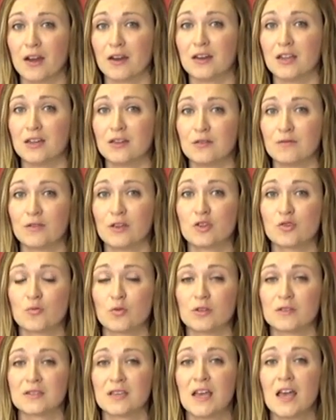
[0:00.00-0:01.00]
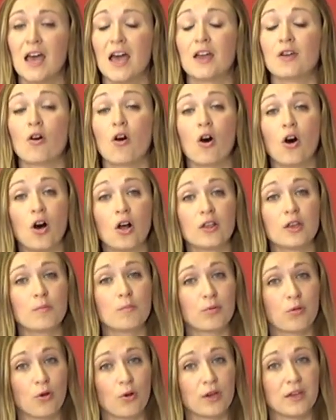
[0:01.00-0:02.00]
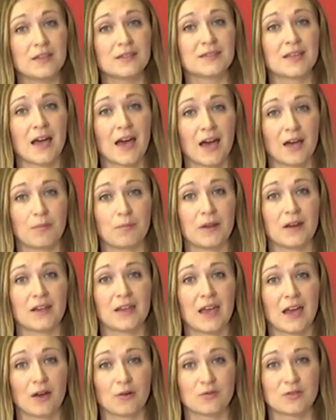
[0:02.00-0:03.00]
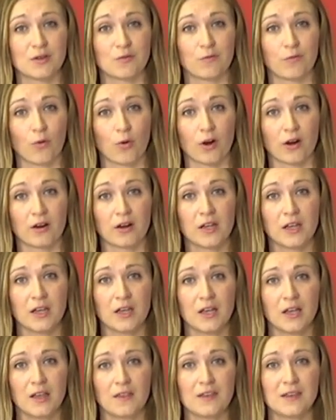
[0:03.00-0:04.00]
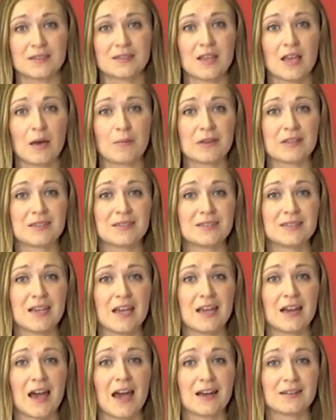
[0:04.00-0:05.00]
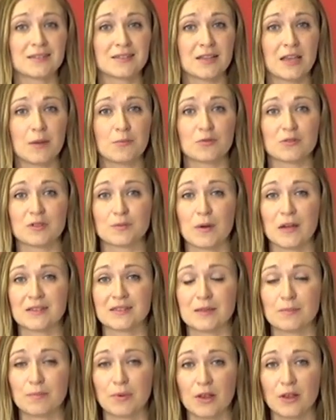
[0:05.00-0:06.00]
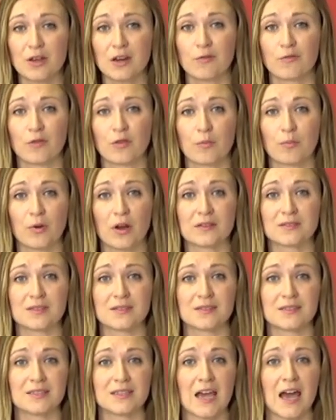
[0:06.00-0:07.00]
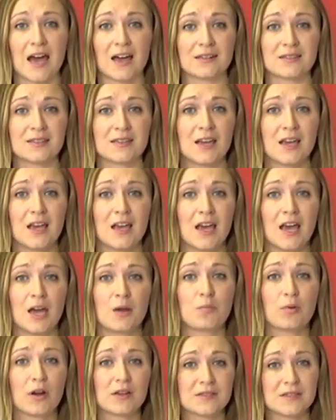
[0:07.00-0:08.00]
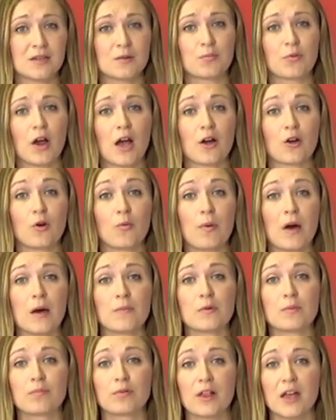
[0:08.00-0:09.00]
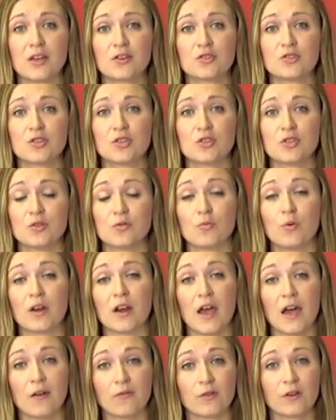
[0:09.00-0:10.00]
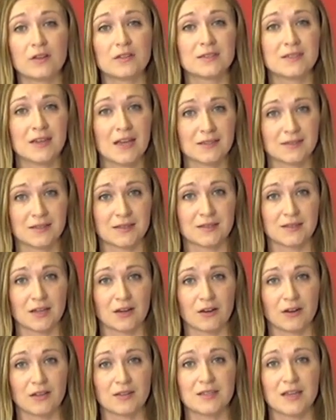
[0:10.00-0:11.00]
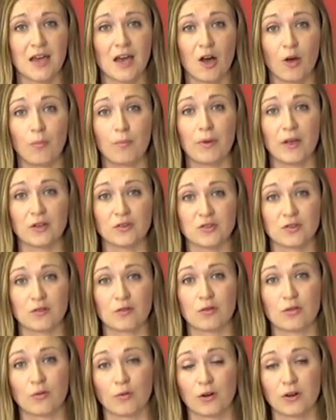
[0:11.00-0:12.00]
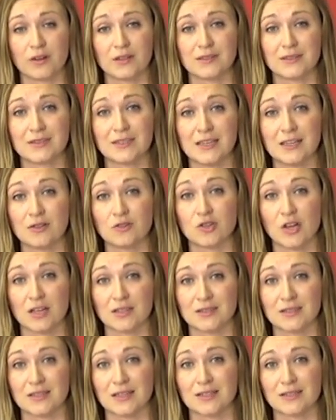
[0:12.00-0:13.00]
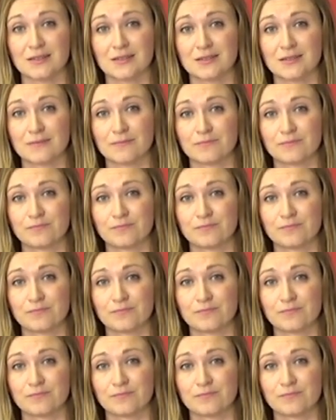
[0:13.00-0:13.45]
on individuals and all employees had been accounted for. The Islamic State has claimed responsibility responsibility for the Brussels attacks, and President Barack Obama pledged to do whatever is necessary to help Belgian authorities seek justice.